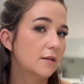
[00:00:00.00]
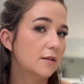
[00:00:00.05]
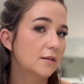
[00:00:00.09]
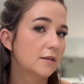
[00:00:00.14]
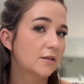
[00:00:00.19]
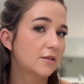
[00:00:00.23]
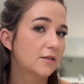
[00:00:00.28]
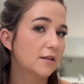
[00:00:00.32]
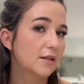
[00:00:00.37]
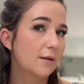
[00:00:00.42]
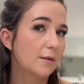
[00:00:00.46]

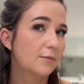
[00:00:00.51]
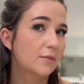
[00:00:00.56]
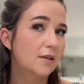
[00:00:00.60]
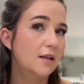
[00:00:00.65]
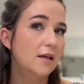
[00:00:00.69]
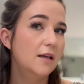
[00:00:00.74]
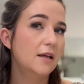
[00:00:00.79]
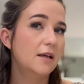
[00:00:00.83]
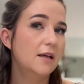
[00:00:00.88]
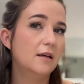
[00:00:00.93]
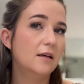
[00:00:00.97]
So same
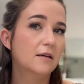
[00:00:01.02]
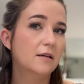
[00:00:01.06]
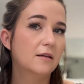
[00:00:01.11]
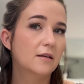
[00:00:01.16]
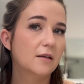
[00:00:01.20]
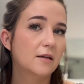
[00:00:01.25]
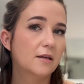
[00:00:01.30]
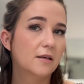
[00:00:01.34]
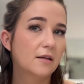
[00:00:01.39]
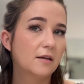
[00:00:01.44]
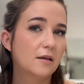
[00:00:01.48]
thing.
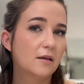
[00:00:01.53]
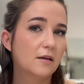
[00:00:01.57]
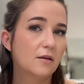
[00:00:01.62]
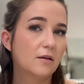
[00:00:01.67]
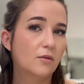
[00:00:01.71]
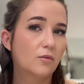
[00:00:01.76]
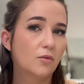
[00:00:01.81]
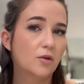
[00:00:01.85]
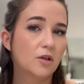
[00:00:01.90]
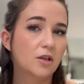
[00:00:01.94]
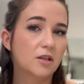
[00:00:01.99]

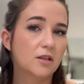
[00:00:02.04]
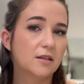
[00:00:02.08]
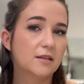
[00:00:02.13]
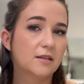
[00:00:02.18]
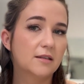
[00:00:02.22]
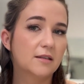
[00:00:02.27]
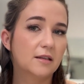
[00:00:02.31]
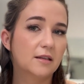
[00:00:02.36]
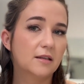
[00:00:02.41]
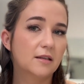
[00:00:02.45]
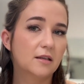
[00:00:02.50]
We're
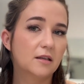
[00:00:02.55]
just